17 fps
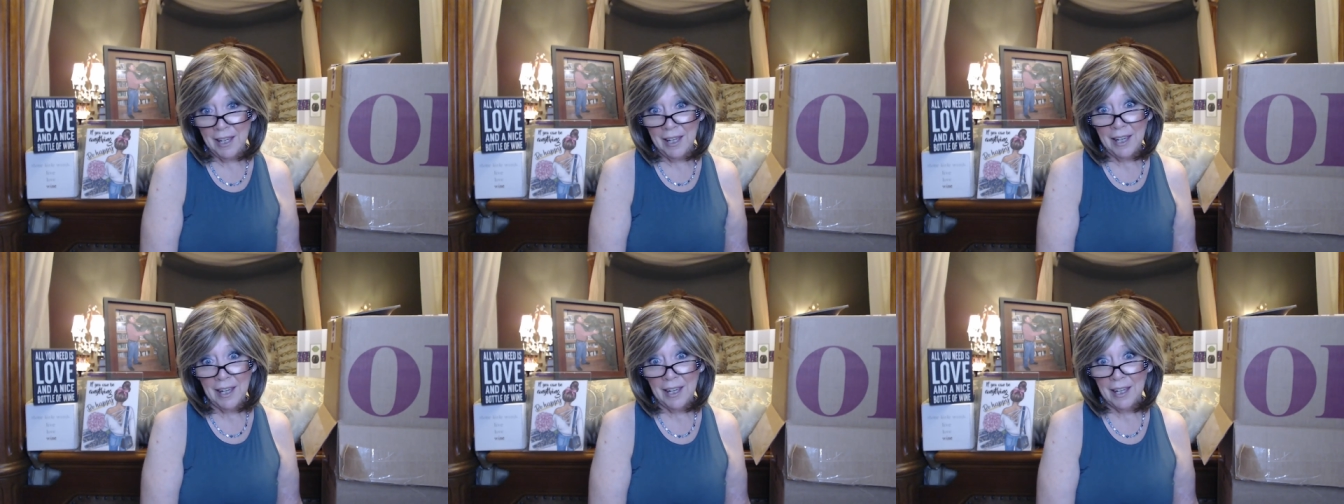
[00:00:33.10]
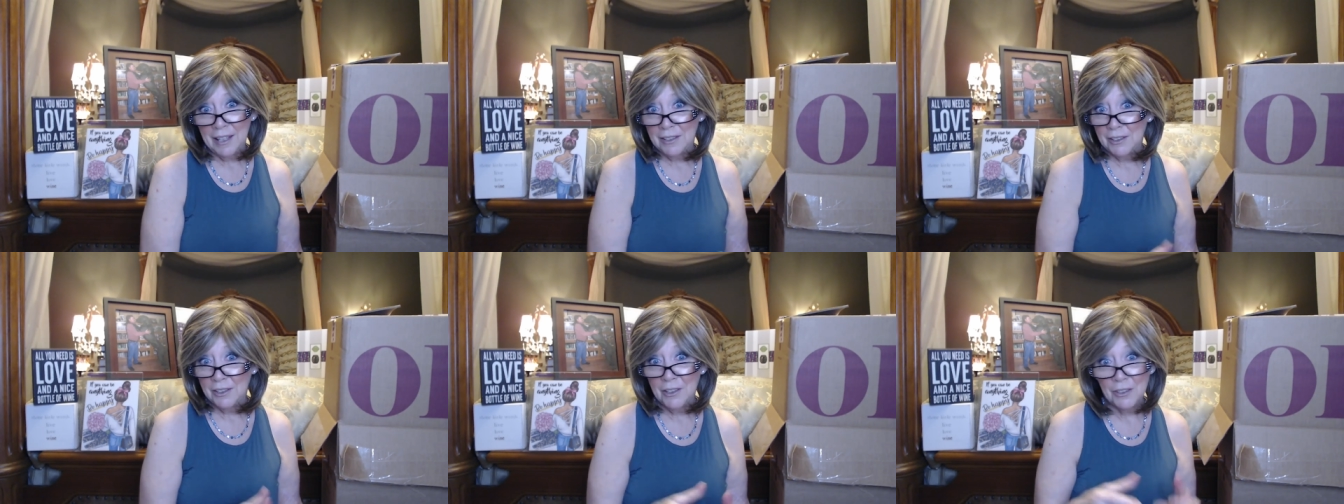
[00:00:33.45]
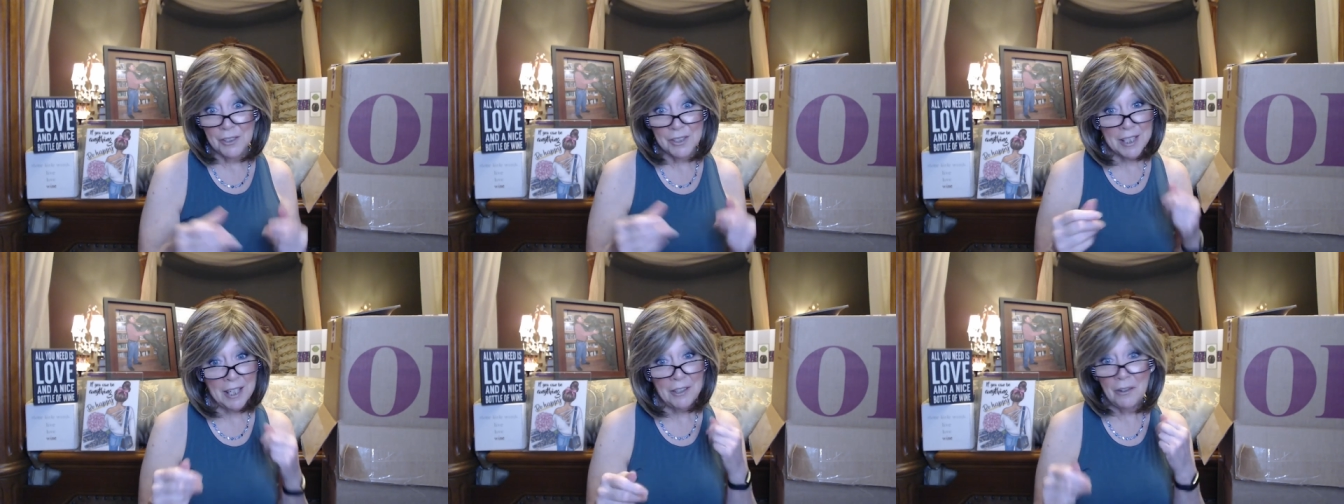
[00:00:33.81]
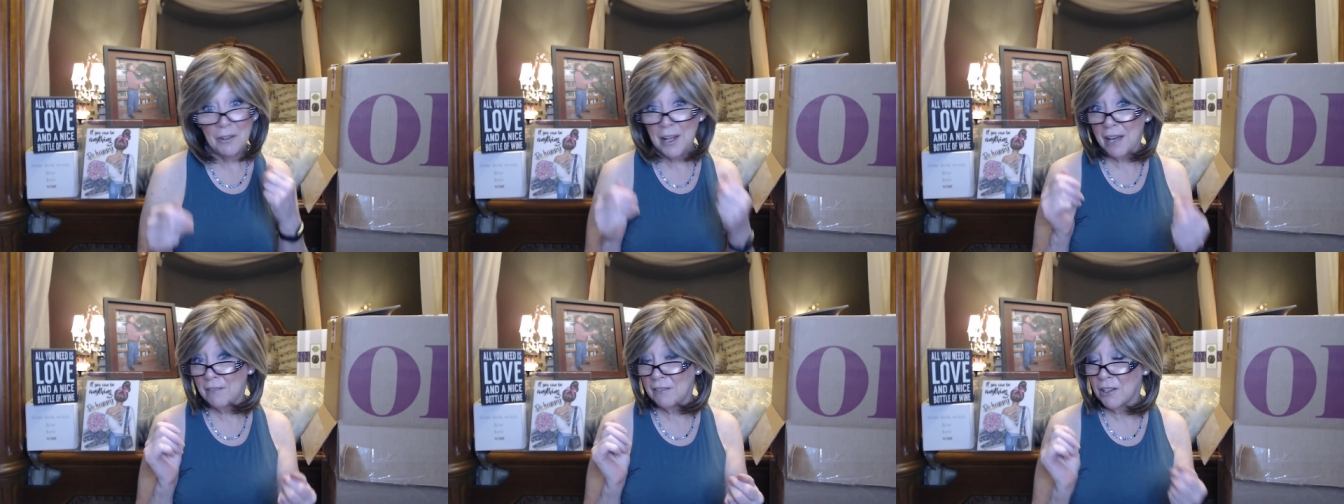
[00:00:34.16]
And you notice I
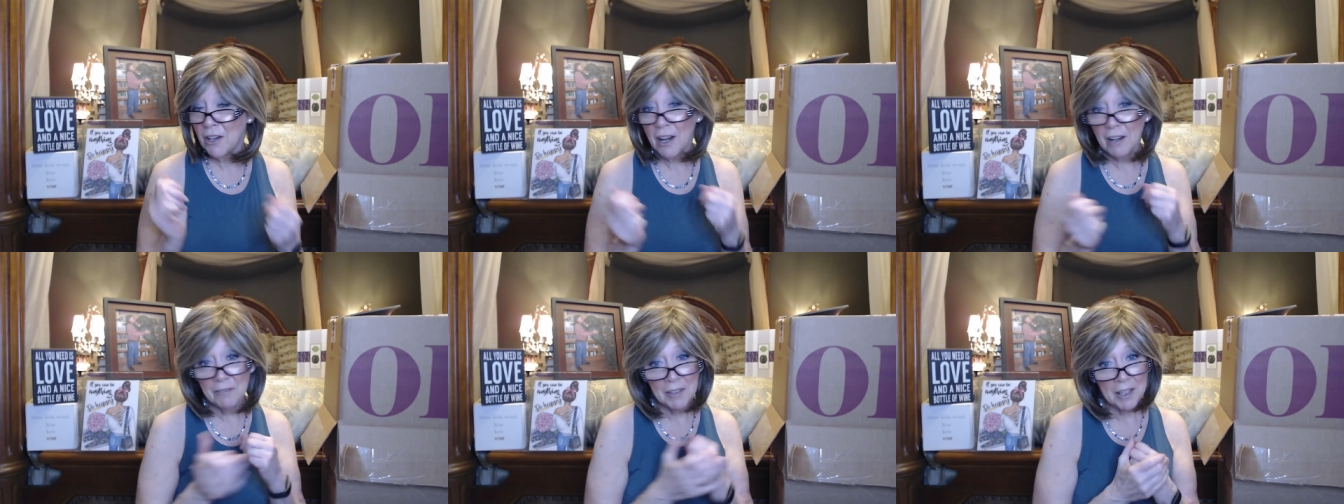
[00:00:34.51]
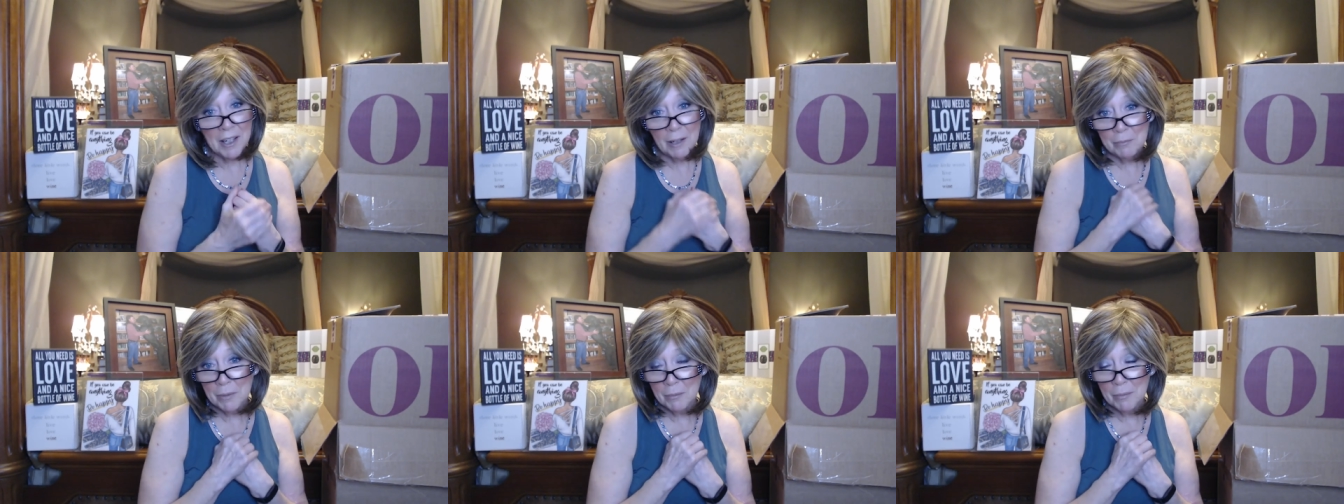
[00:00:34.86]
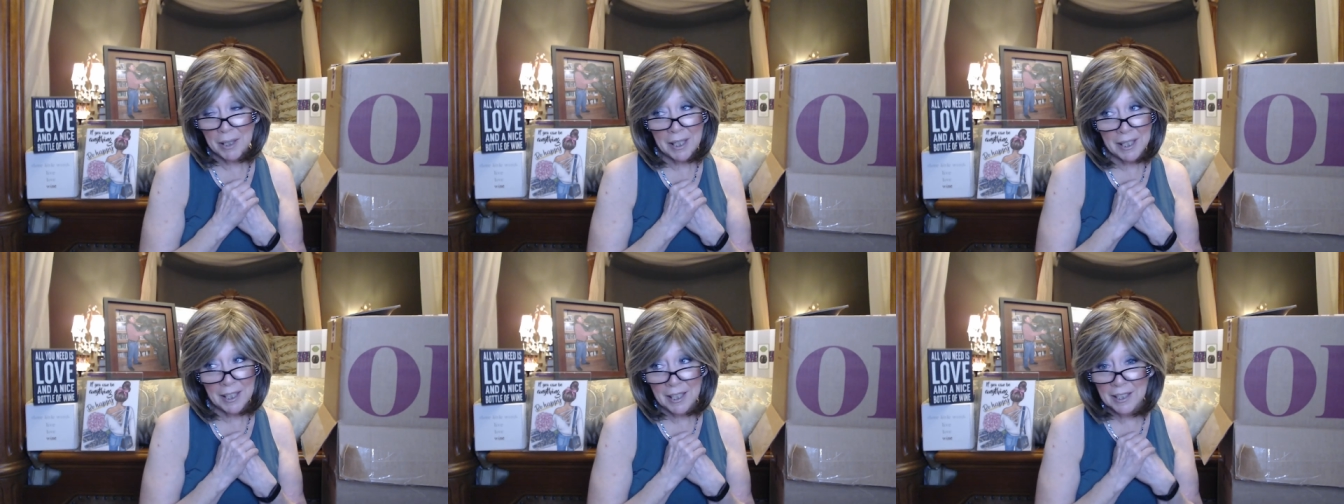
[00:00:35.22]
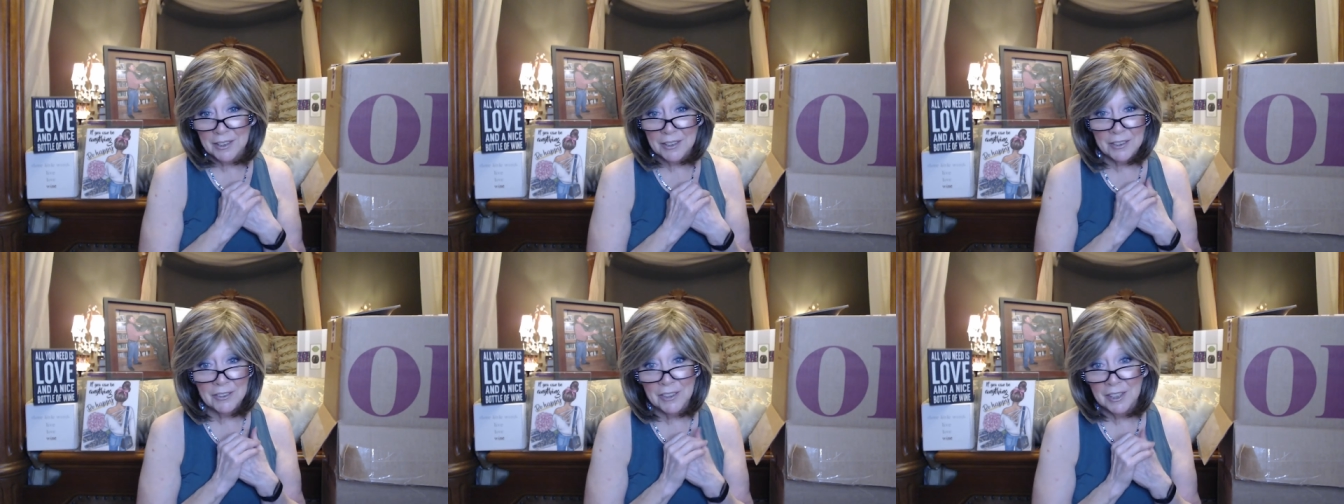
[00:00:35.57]
don't have a coffee cup in my
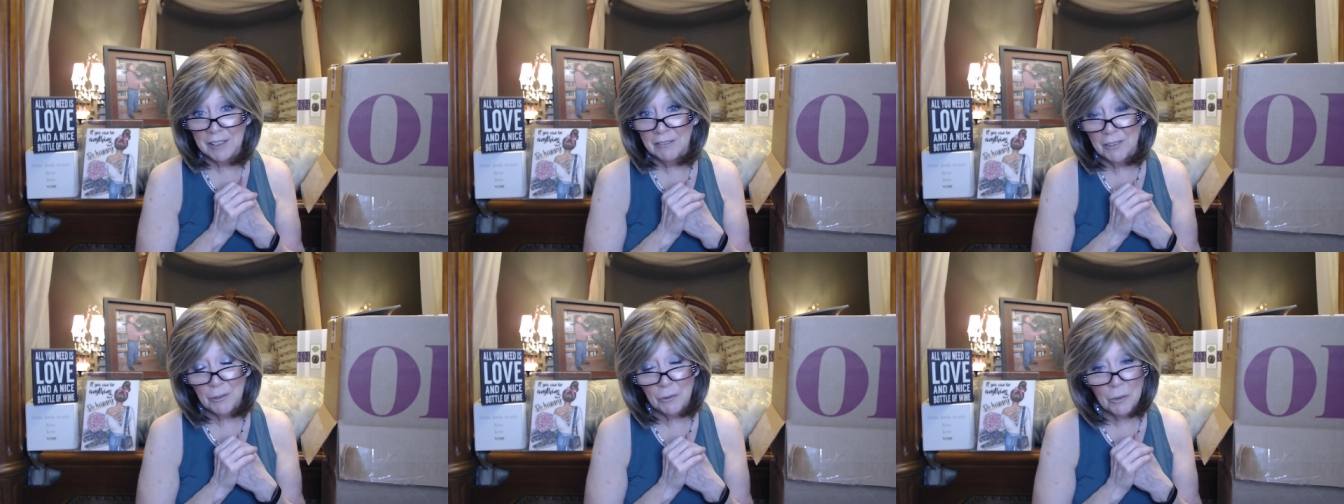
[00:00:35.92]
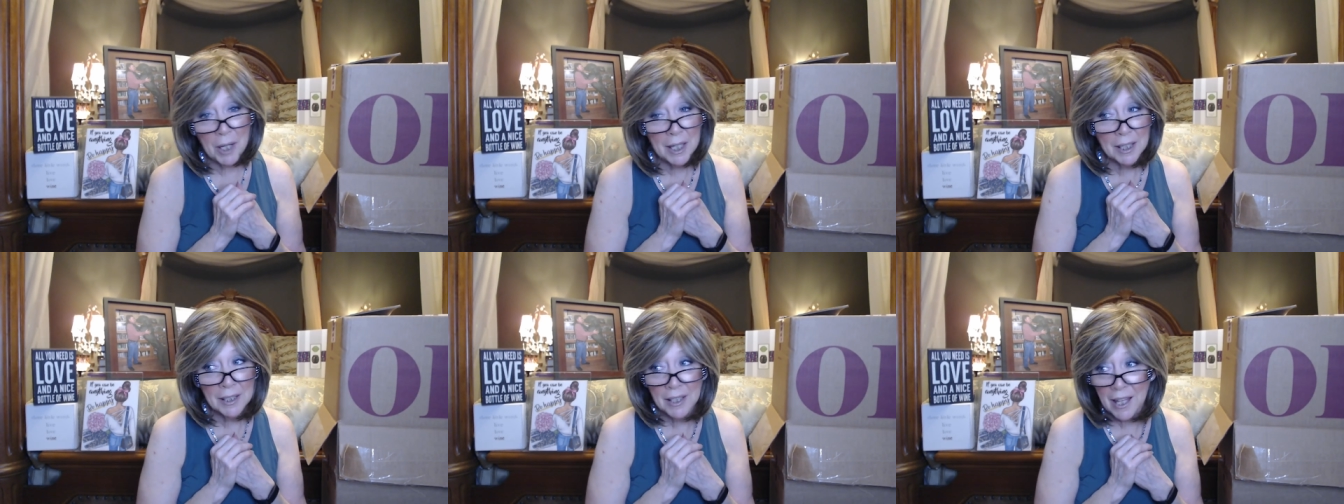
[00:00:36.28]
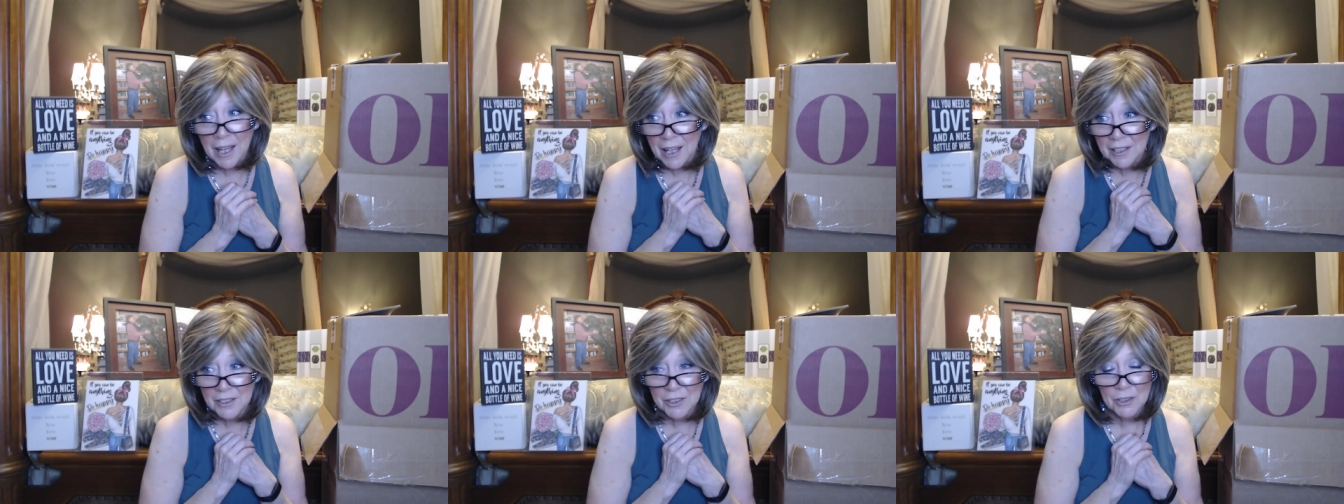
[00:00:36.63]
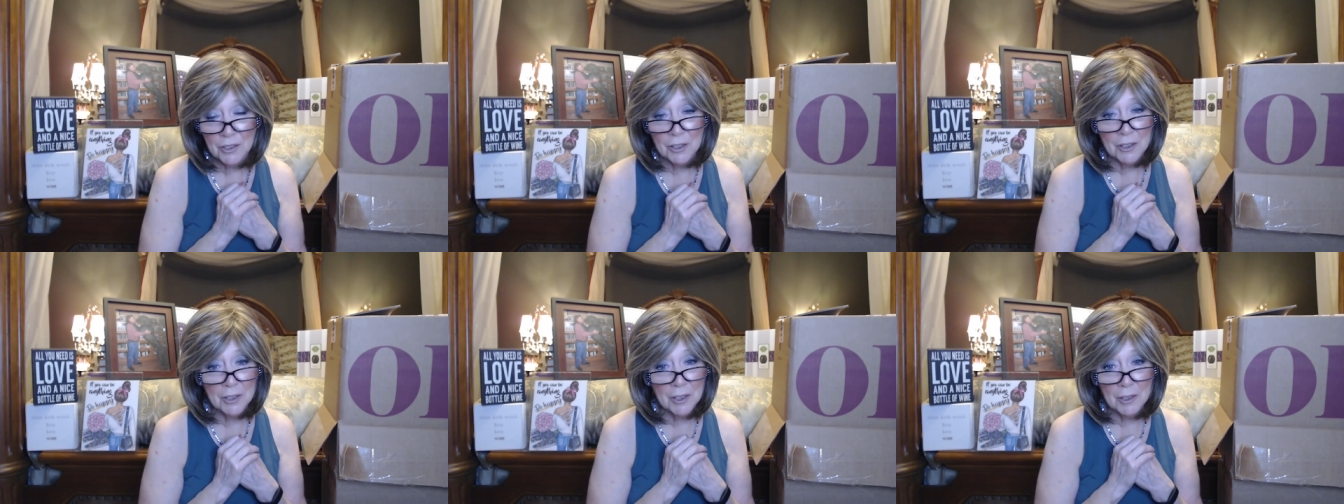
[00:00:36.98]
hand or even a wine glass or
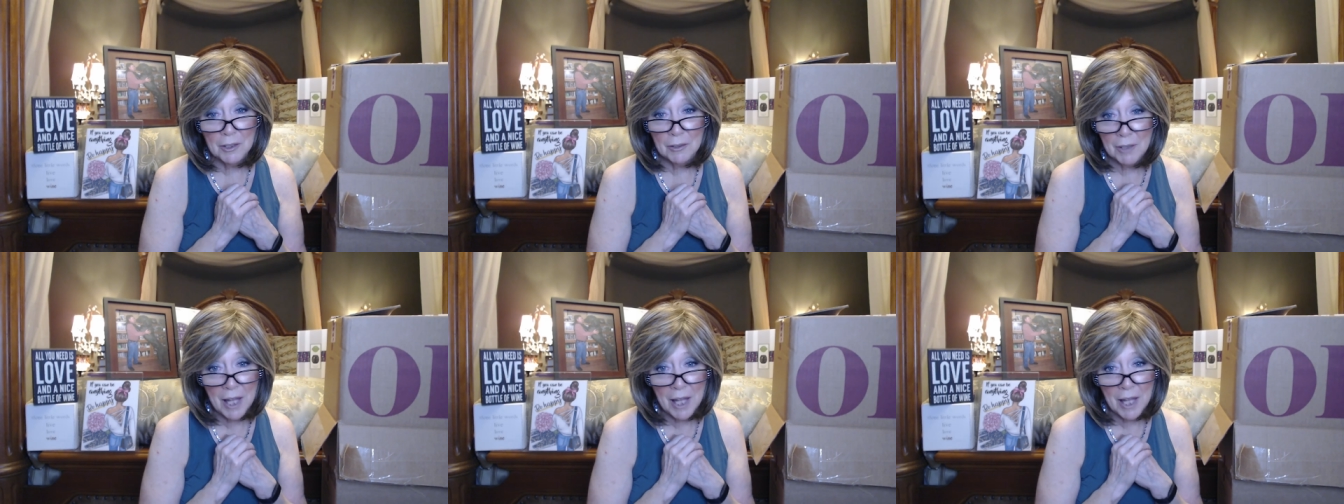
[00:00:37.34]
a